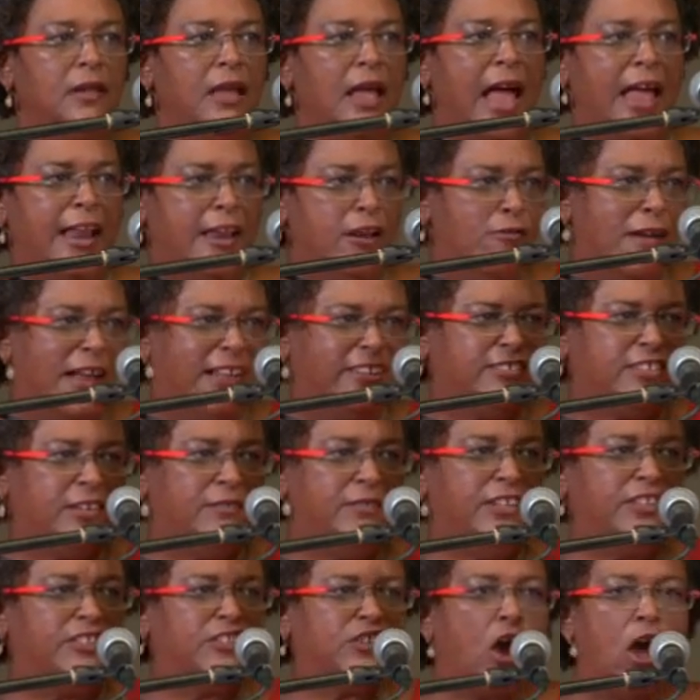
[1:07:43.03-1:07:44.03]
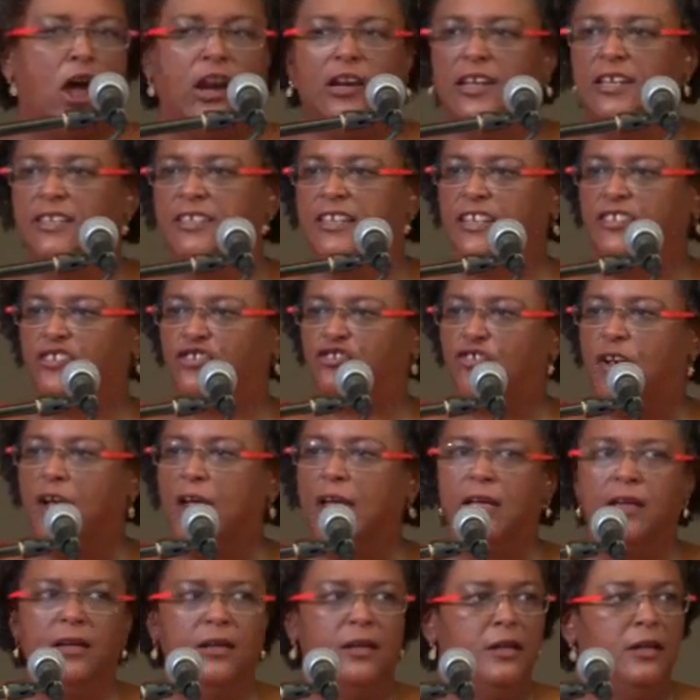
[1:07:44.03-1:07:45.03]
And the rest of the Scotland
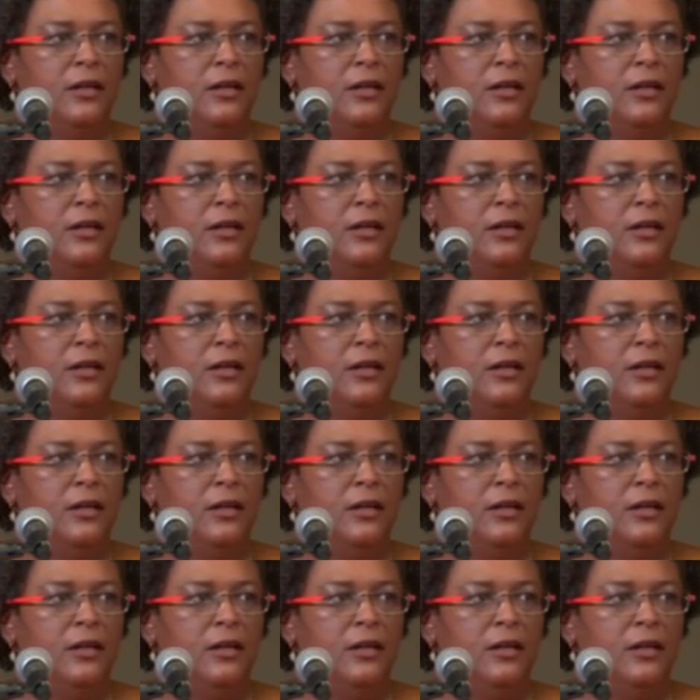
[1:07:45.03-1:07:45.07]
district,